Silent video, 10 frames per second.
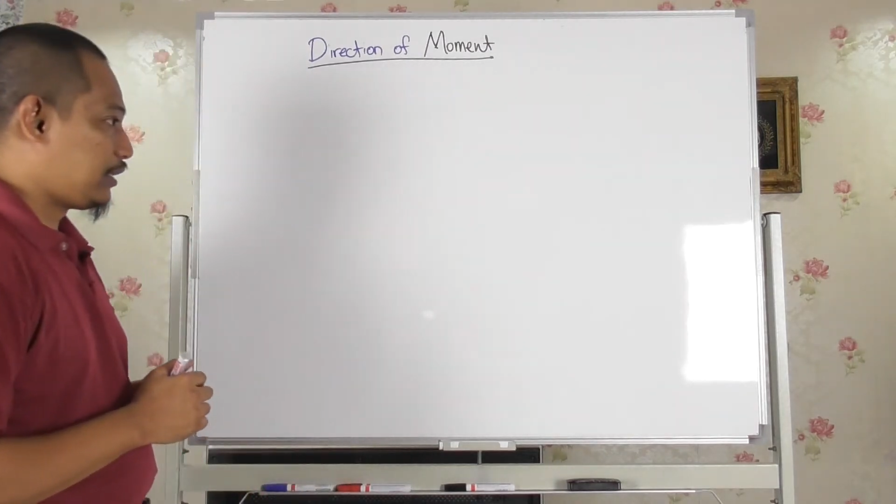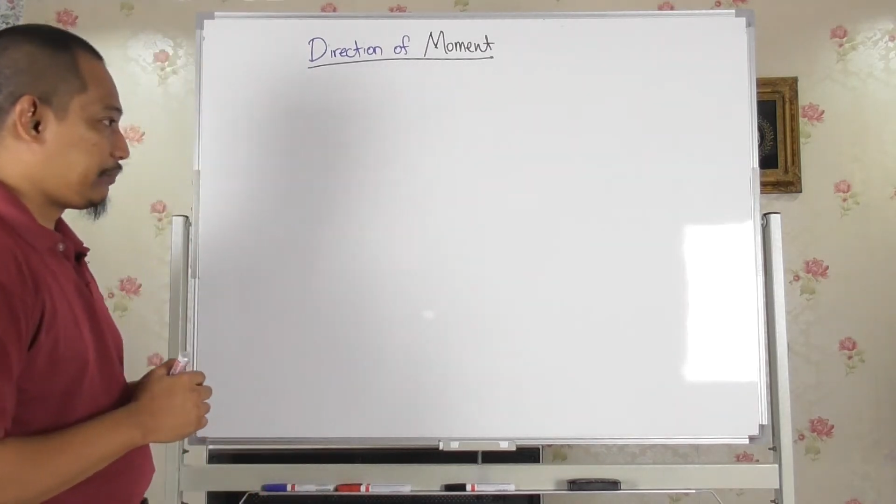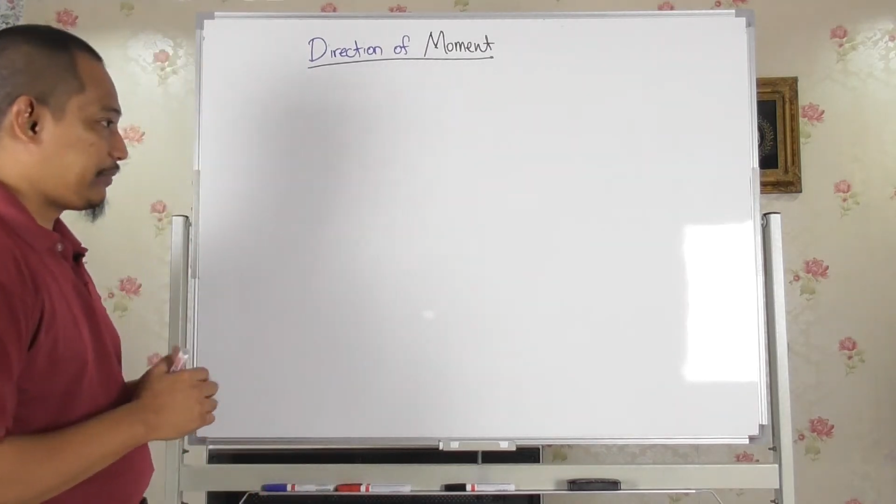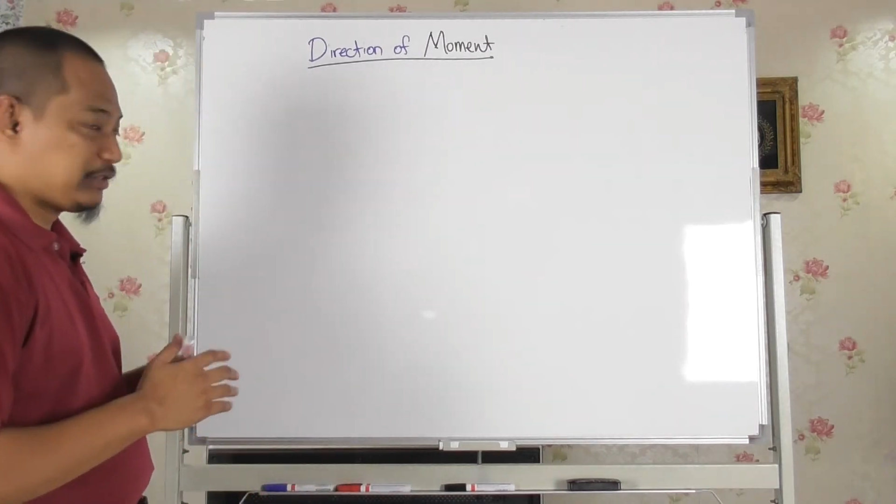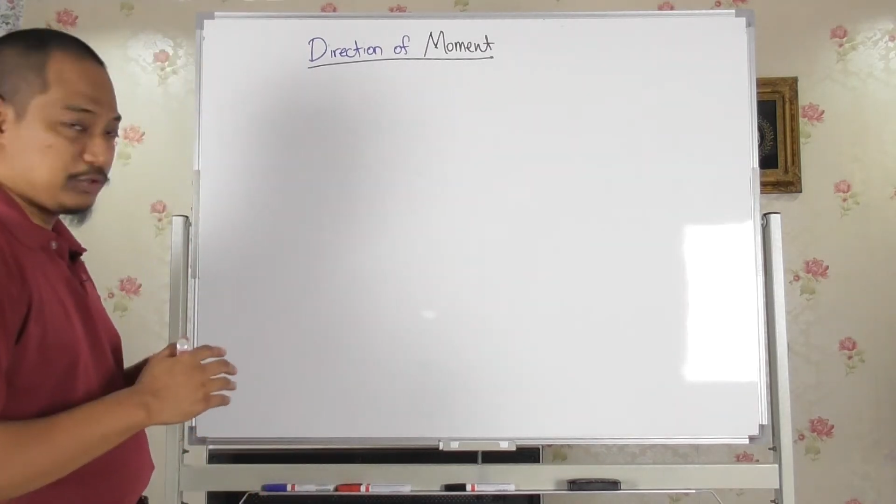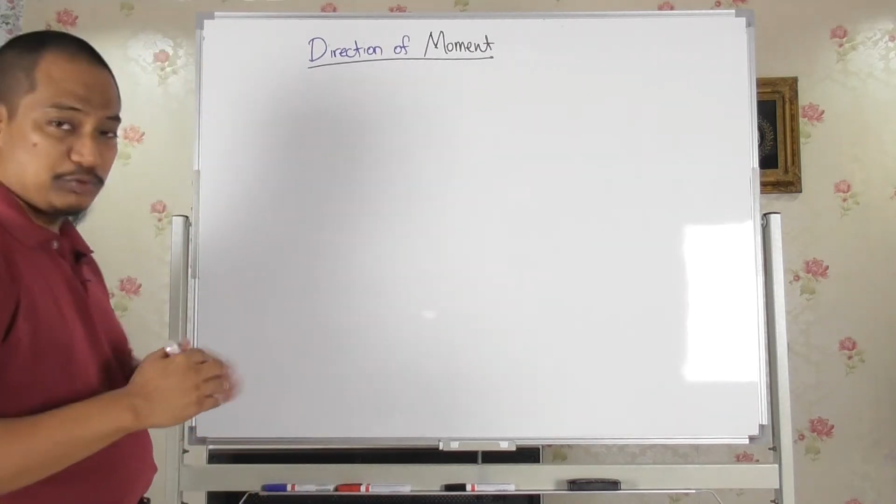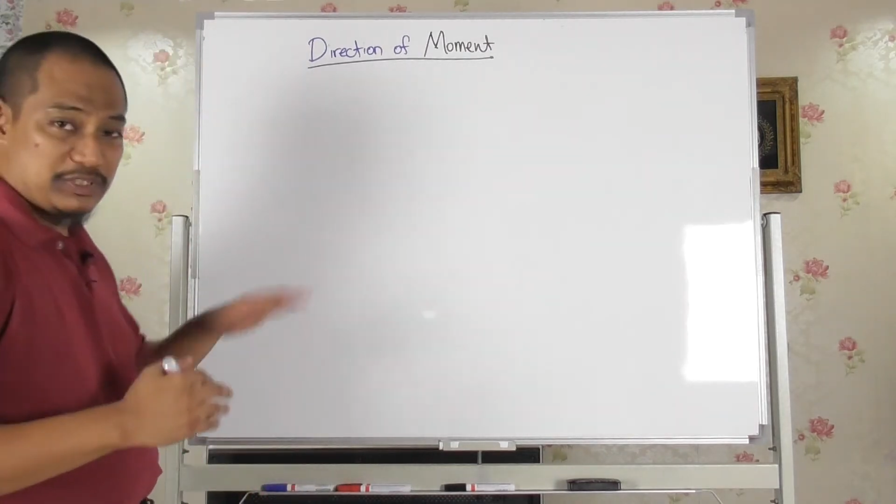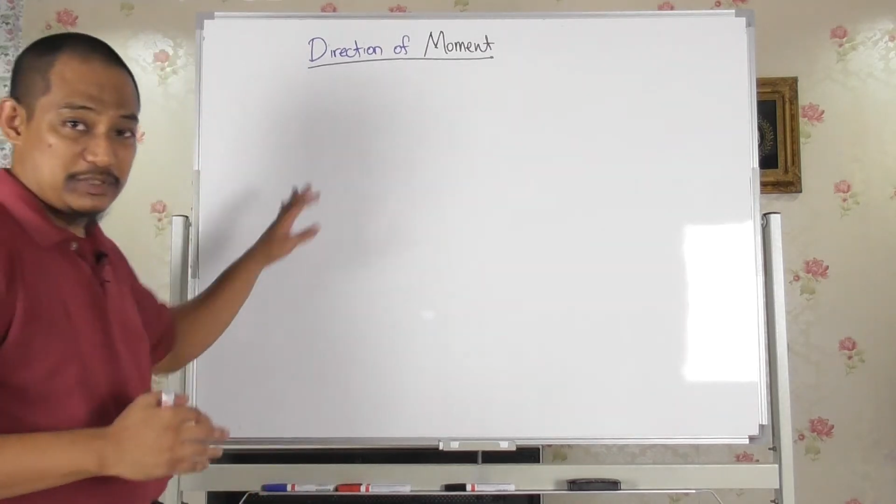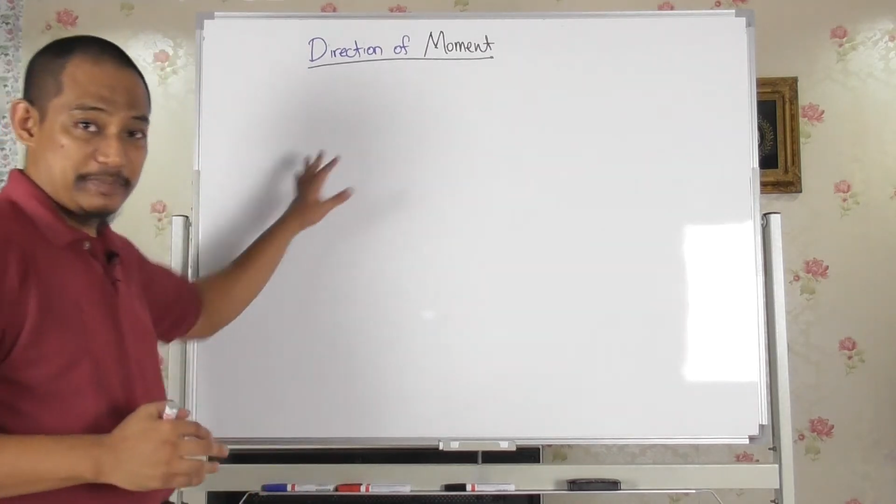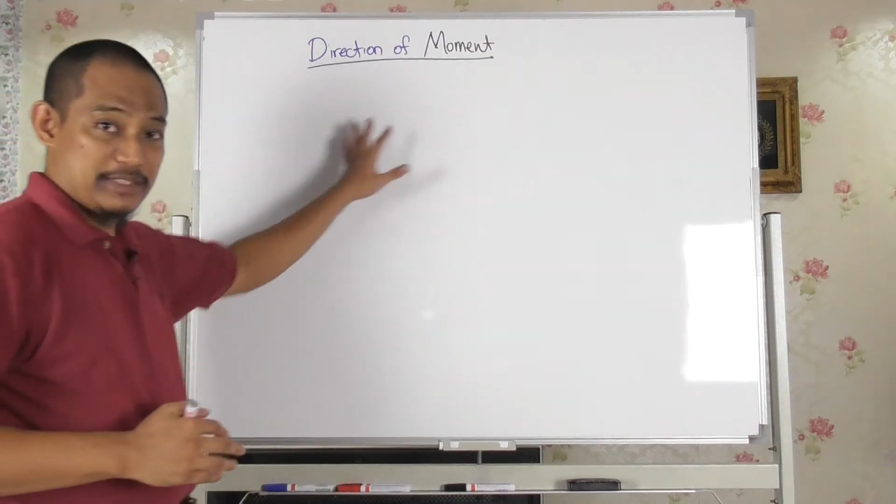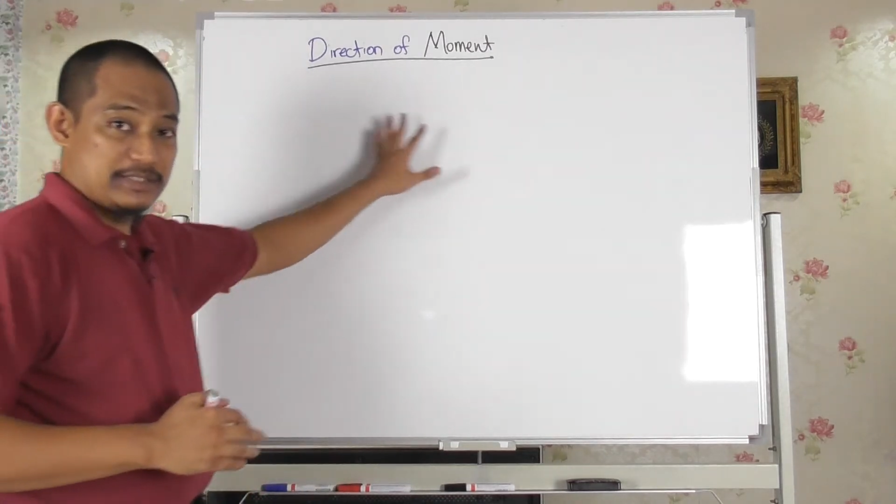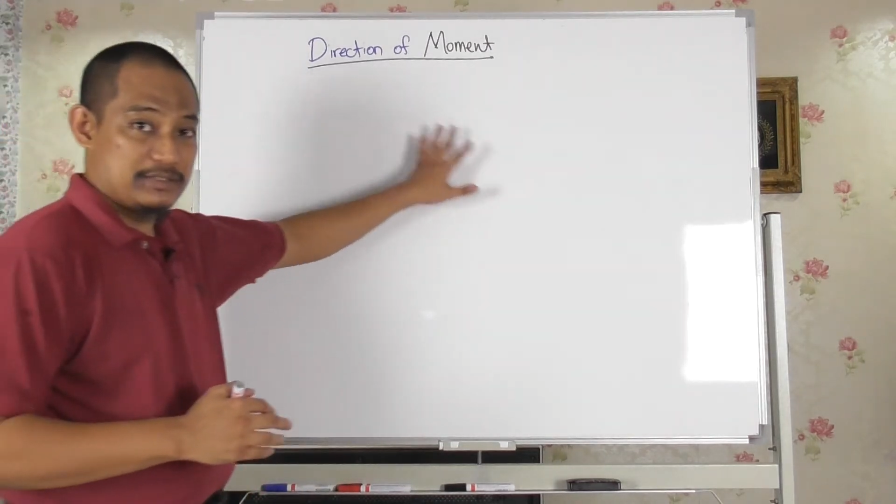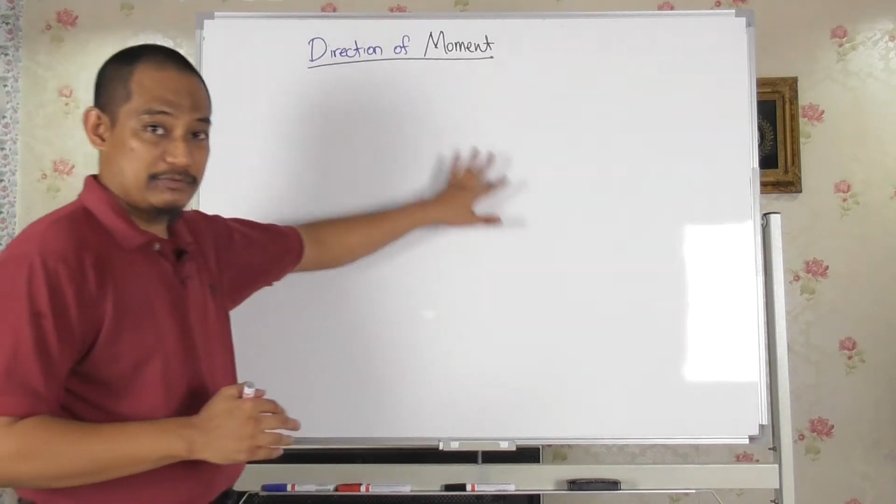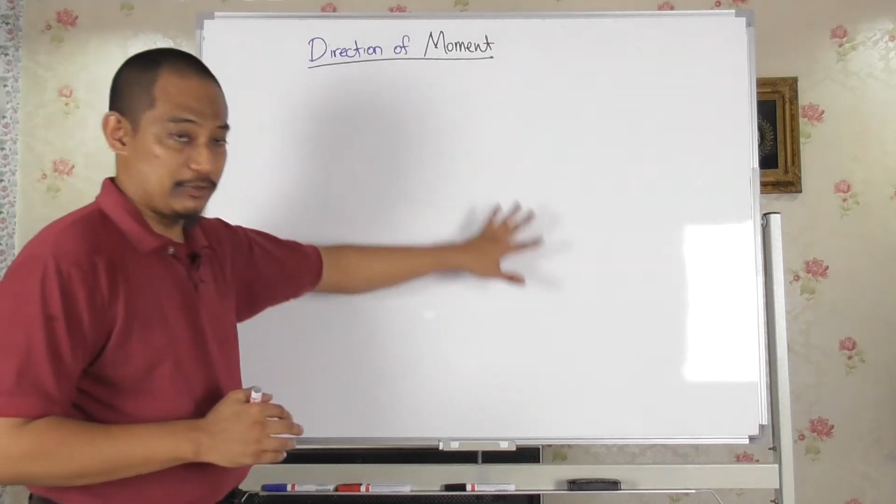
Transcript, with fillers: um, in two D space,